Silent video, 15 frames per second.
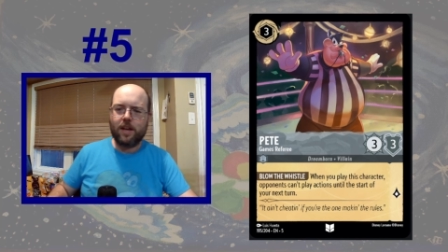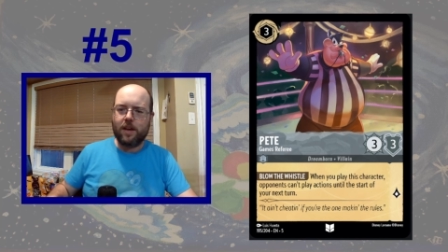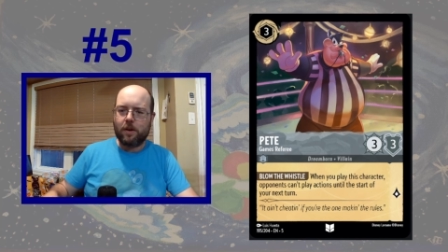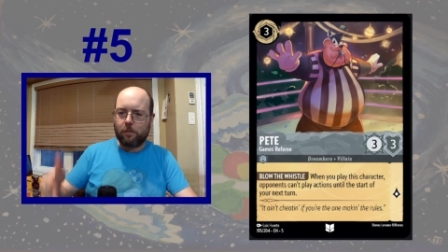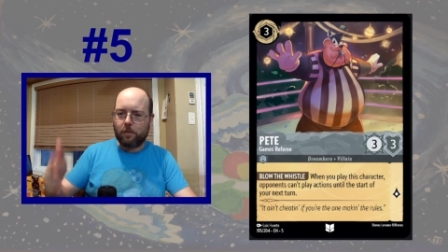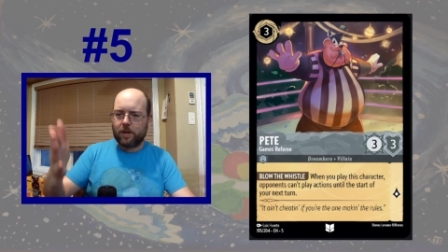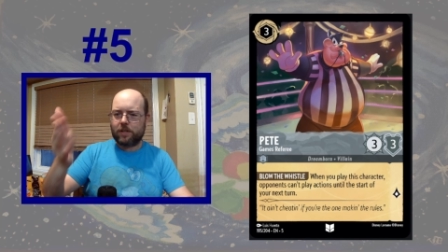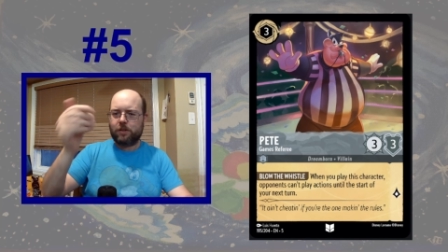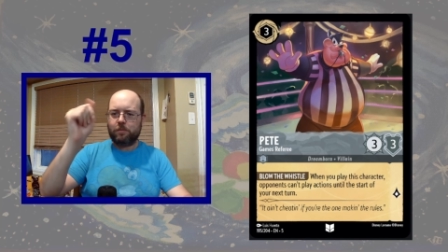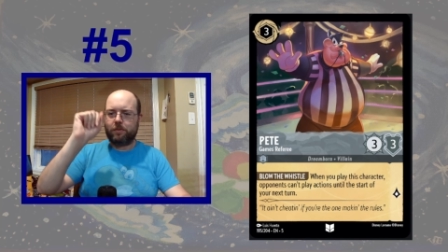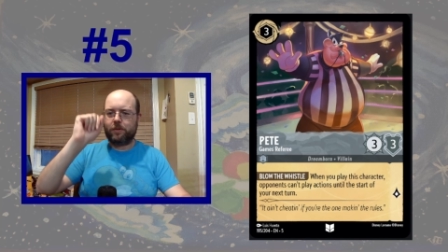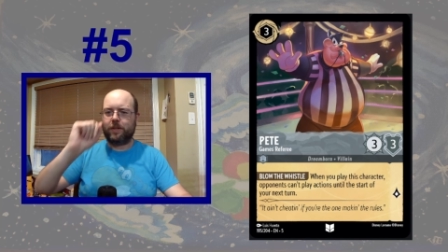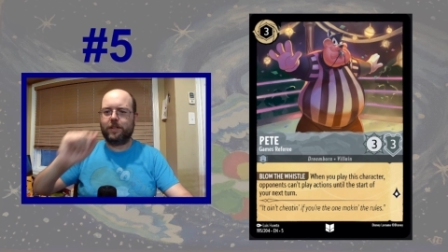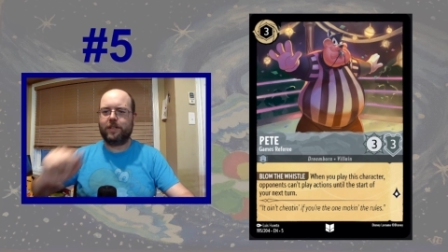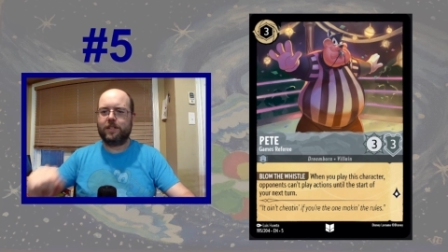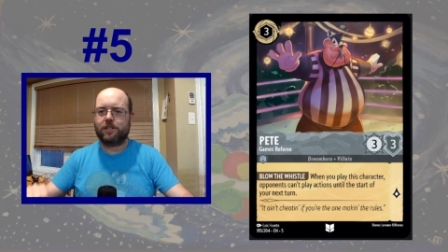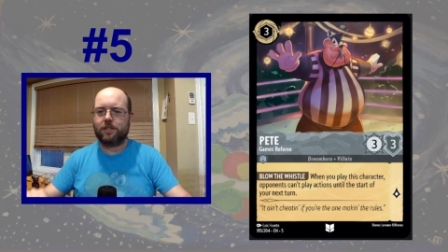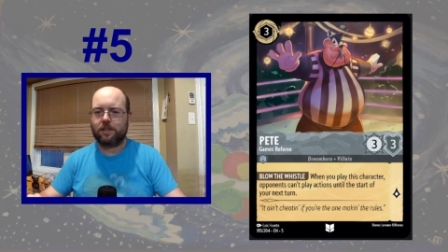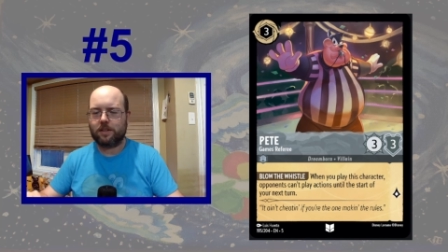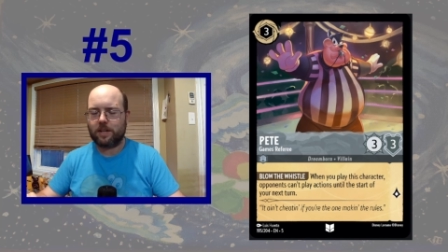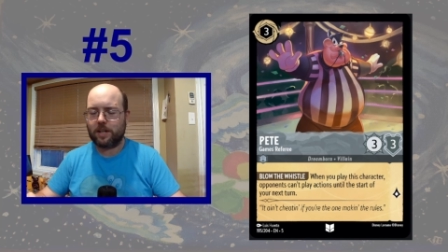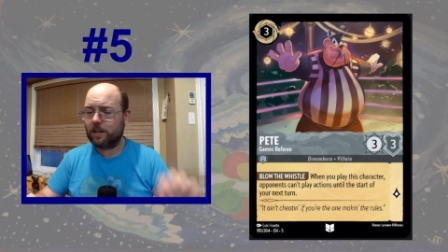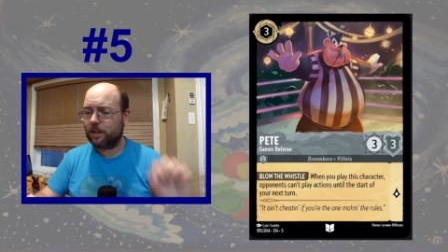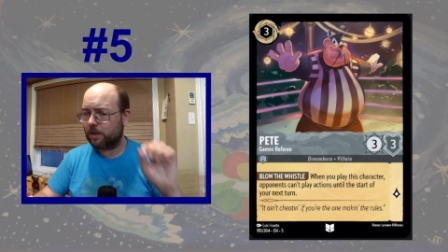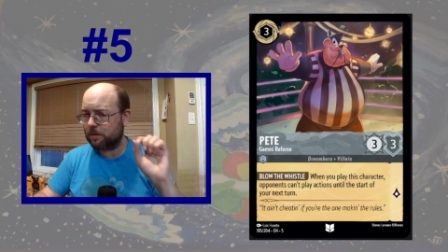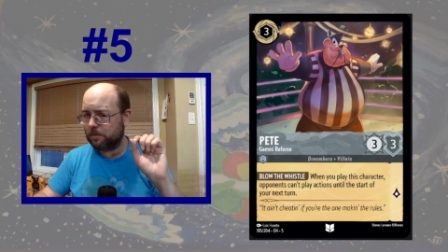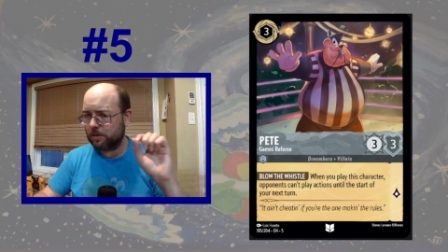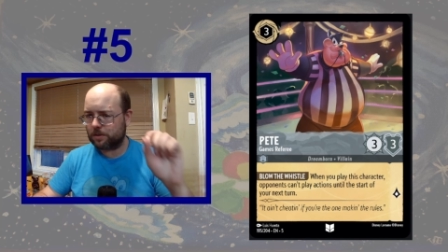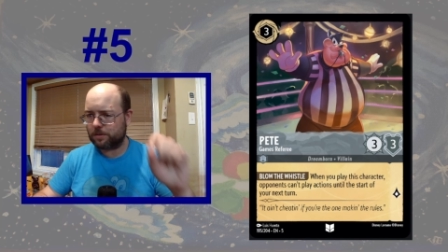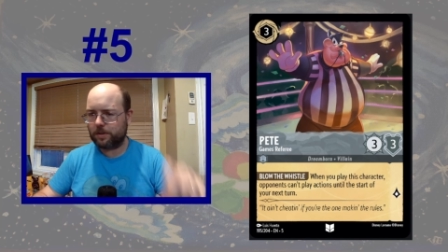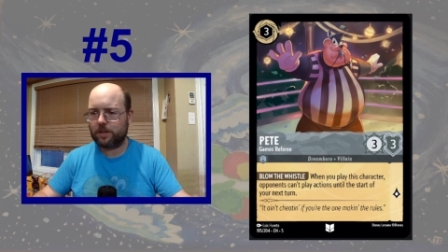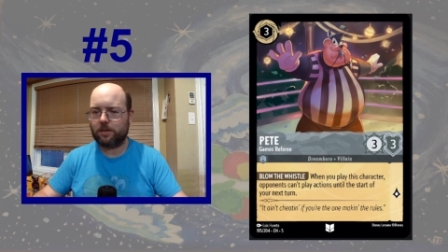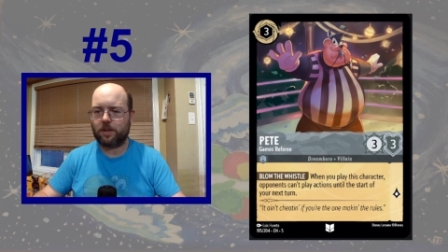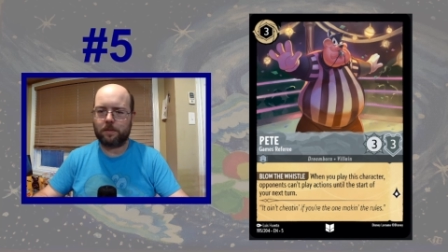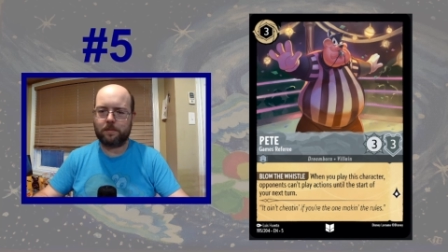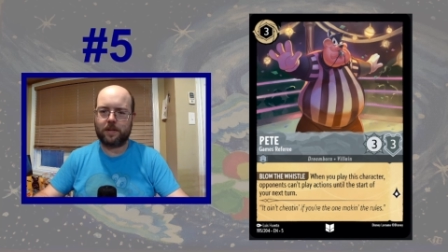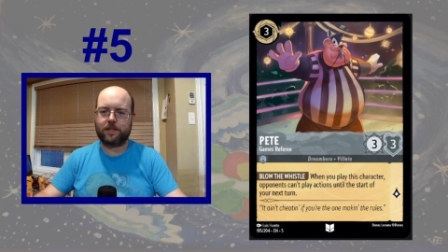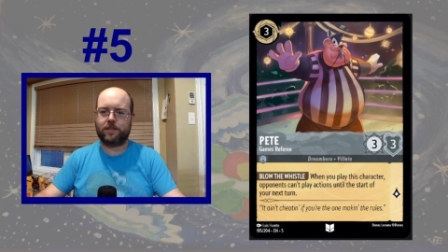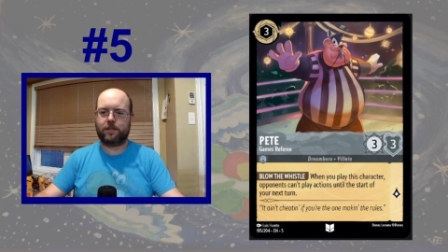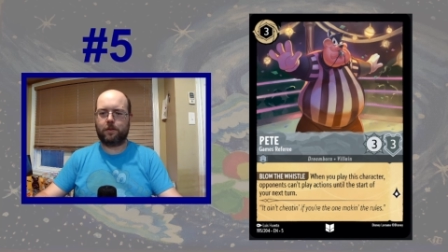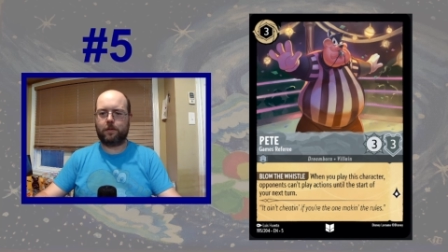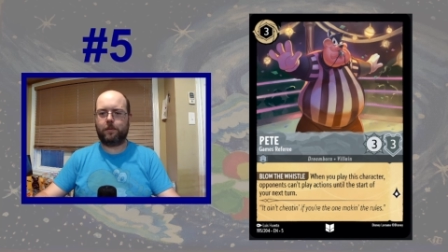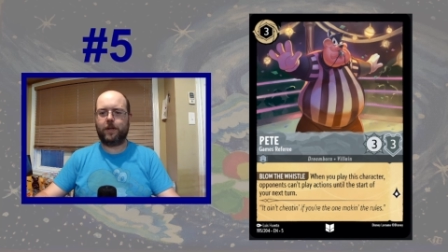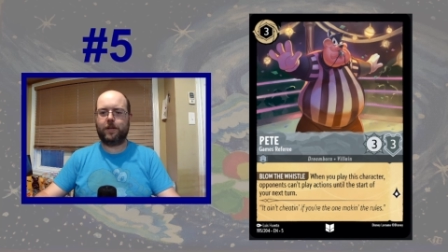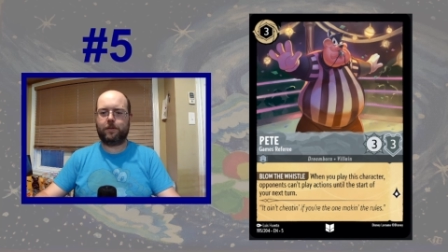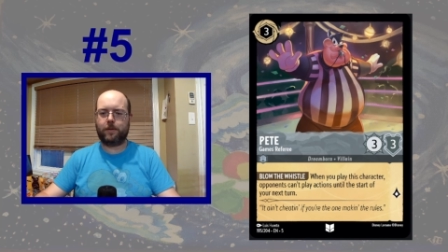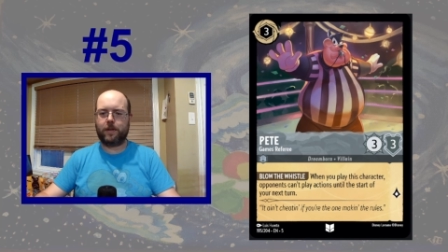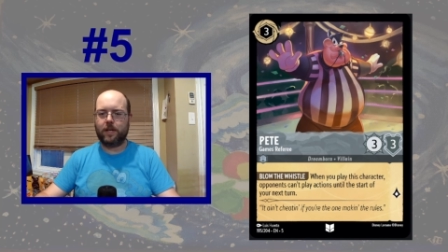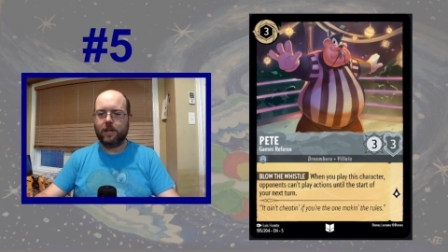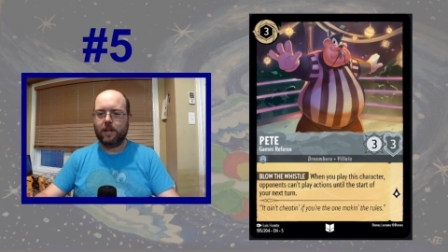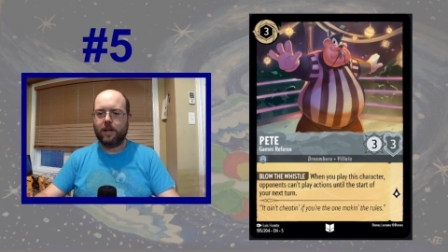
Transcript: When you play this Inkable Tree Drop, that's a 3/3.